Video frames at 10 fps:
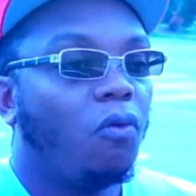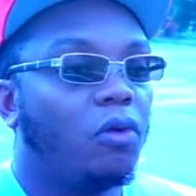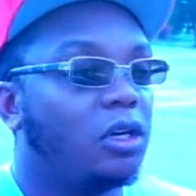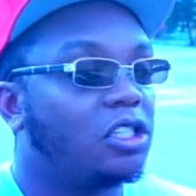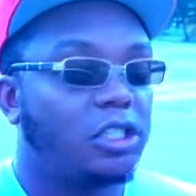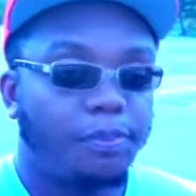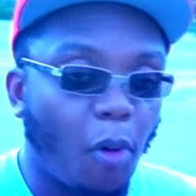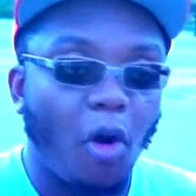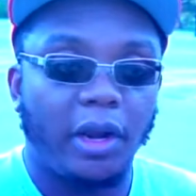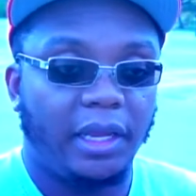were
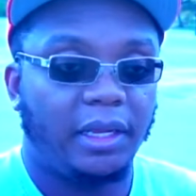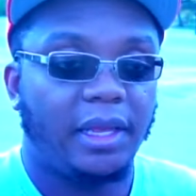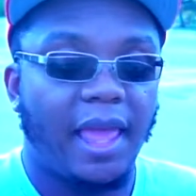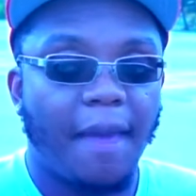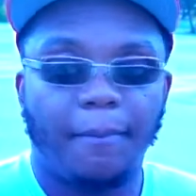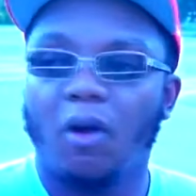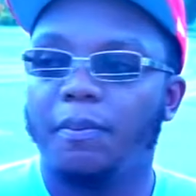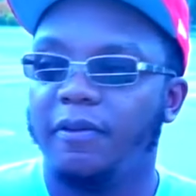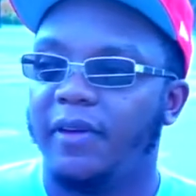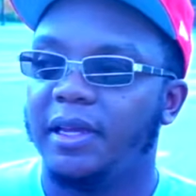spawning at
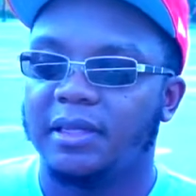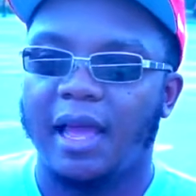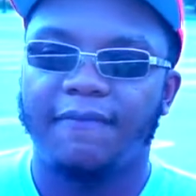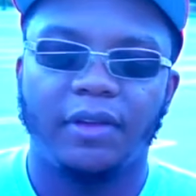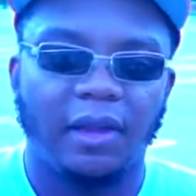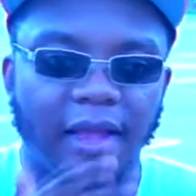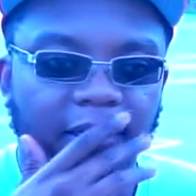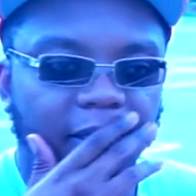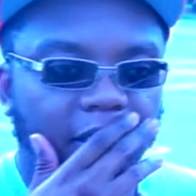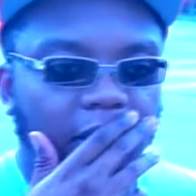both events. I feel
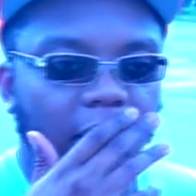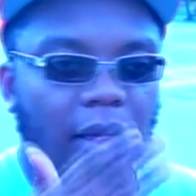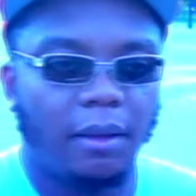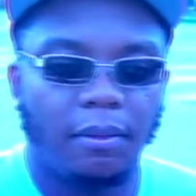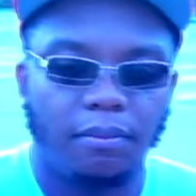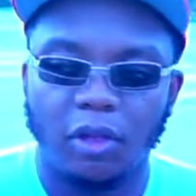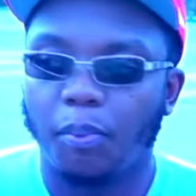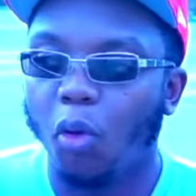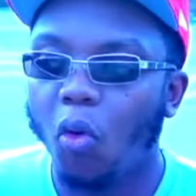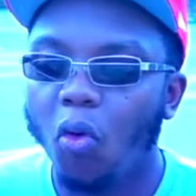like this, the the
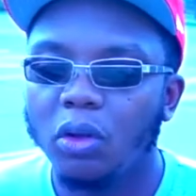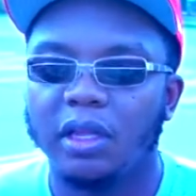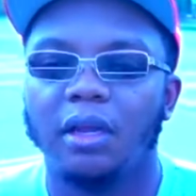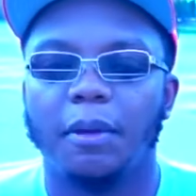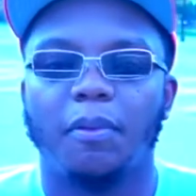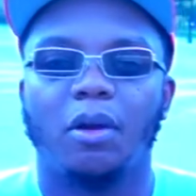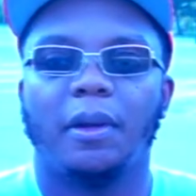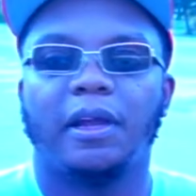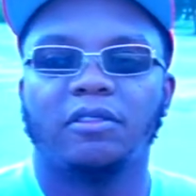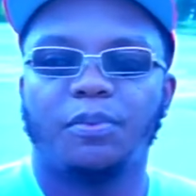pool, the number of
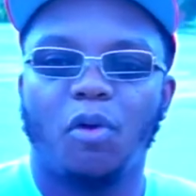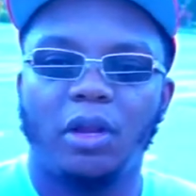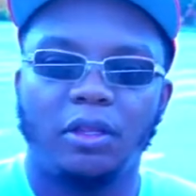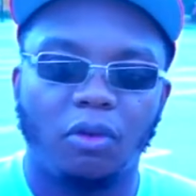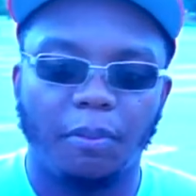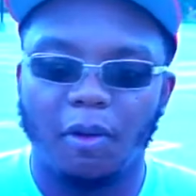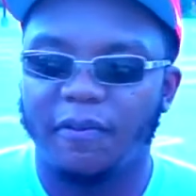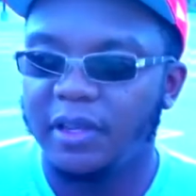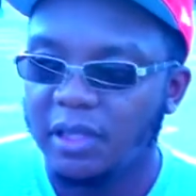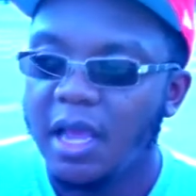Pokemon that was spawning during both
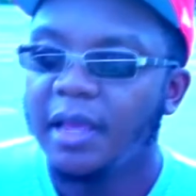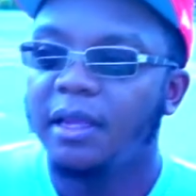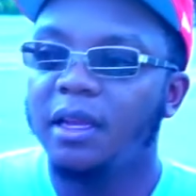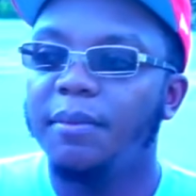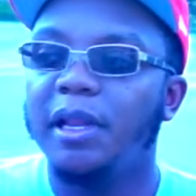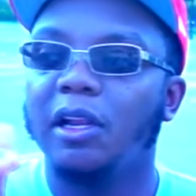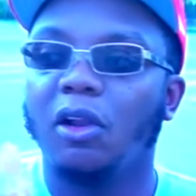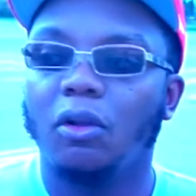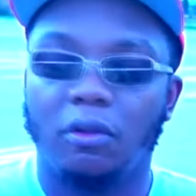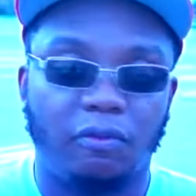events, could have
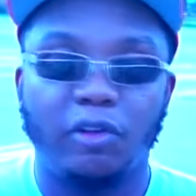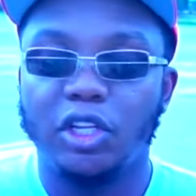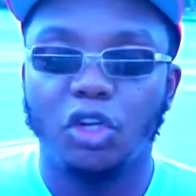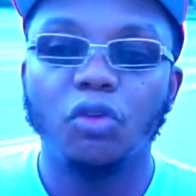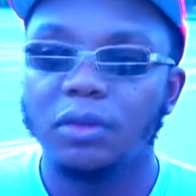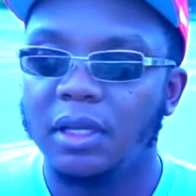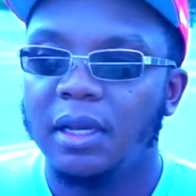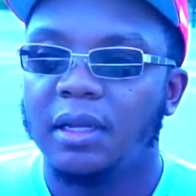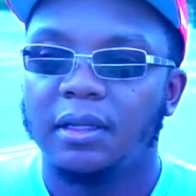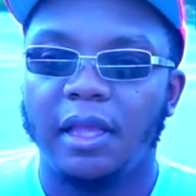been reduced.
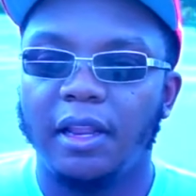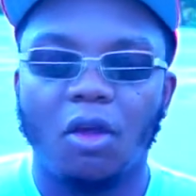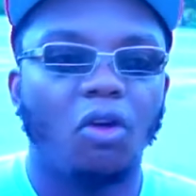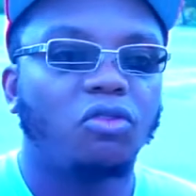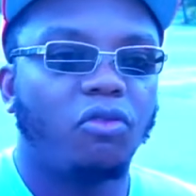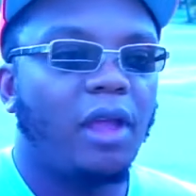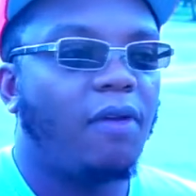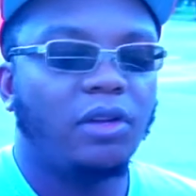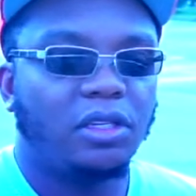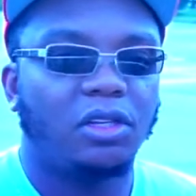And those three, I
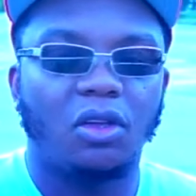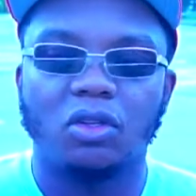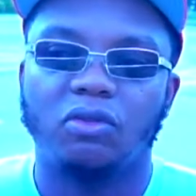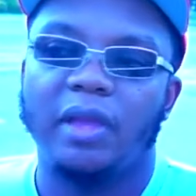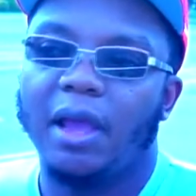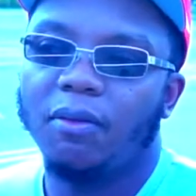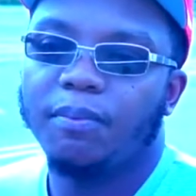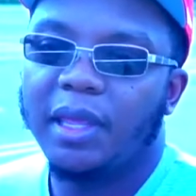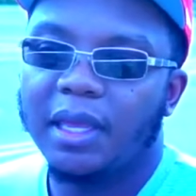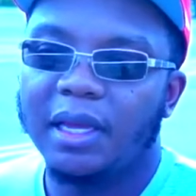would have took those three out,
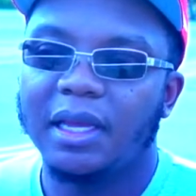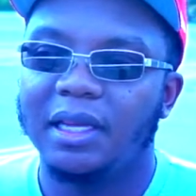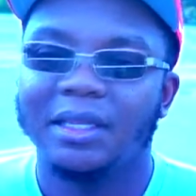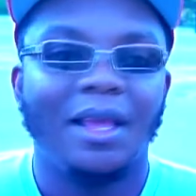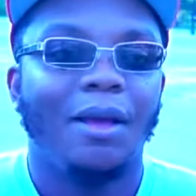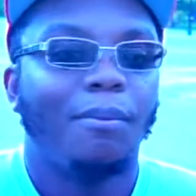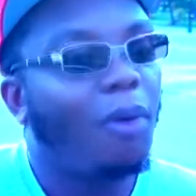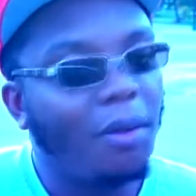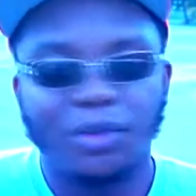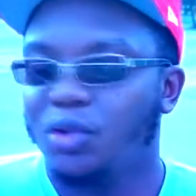because
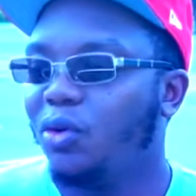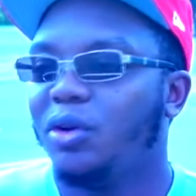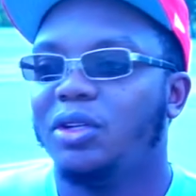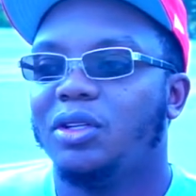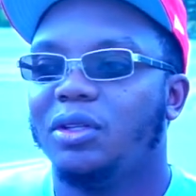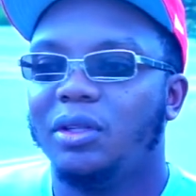Bulbasaur